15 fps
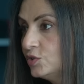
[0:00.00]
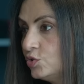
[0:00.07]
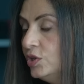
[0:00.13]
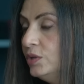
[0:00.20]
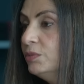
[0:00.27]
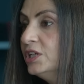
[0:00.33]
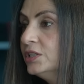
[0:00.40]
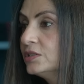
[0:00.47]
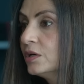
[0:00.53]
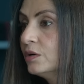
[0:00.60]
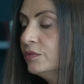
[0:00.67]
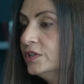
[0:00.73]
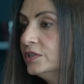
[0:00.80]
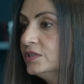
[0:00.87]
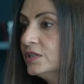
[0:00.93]
streaming
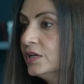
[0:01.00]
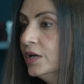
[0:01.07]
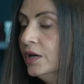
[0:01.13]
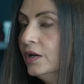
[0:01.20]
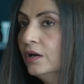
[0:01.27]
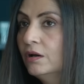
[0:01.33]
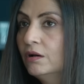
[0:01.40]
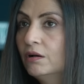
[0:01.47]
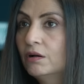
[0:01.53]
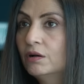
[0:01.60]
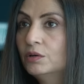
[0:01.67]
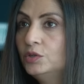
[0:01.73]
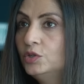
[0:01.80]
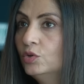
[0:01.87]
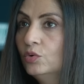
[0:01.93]
service,
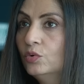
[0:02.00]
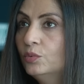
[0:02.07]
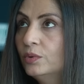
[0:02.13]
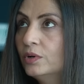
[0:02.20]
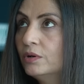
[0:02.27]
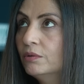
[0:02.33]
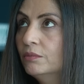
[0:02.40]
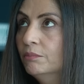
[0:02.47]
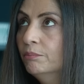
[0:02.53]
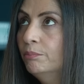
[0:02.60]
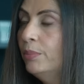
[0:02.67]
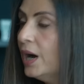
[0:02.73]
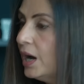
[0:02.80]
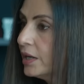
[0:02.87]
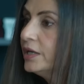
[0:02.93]
uh, you know,
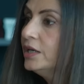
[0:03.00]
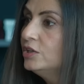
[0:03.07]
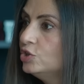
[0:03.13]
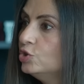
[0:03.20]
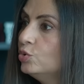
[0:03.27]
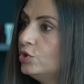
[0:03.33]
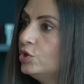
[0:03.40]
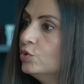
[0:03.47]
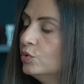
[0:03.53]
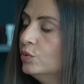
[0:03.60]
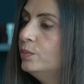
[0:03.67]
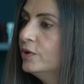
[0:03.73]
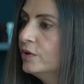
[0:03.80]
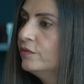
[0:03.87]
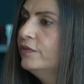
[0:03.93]
barring
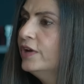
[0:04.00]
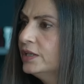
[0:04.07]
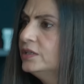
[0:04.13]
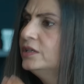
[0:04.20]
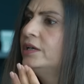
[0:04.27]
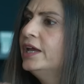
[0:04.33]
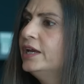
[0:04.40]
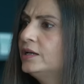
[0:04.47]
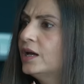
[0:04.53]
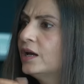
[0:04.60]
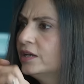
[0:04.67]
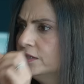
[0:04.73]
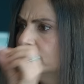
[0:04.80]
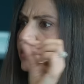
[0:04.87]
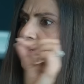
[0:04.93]
YouTube, where the
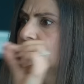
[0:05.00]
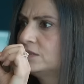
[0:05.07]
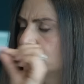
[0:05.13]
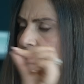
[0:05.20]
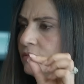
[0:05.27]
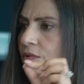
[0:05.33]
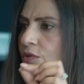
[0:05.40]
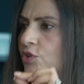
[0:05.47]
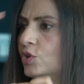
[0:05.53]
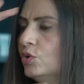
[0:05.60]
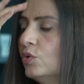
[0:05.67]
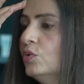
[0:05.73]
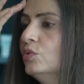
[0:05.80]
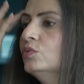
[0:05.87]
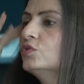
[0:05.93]
data is you
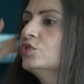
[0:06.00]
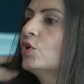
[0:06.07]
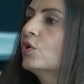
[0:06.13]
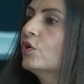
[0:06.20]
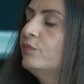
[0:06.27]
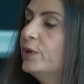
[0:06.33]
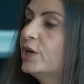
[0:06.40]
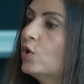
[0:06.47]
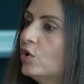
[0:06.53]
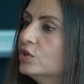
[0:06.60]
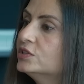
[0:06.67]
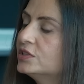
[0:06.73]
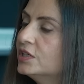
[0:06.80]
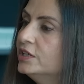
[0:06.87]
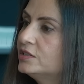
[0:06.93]
know, sort of
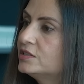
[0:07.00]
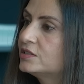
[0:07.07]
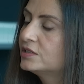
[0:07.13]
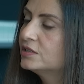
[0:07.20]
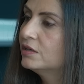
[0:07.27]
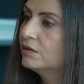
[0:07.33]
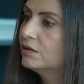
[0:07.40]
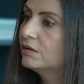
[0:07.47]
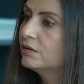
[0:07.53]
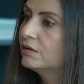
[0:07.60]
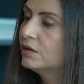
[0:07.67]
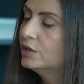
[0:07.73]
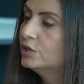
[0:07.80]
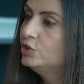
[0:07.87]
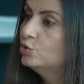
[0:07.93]
because it's
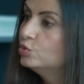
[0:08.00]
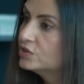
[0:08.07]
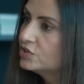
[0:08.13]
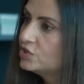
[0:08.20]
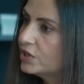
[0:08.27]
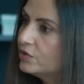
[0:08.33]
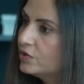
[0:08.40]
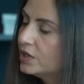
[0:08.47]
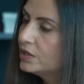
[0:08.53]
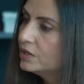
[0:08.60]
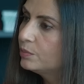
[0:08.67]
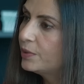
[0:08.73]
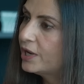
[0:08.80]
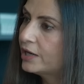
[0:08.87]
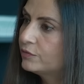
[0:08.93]
uh, a user
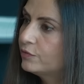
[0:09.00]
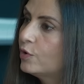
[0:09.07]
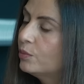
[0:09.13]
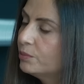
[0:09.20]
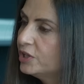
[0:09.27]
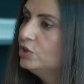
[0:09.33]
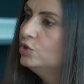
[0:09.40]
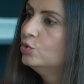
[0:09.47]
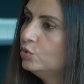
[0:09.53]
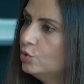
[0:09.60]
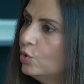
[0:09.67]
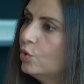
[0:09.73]
generated platform and you mm-hmm.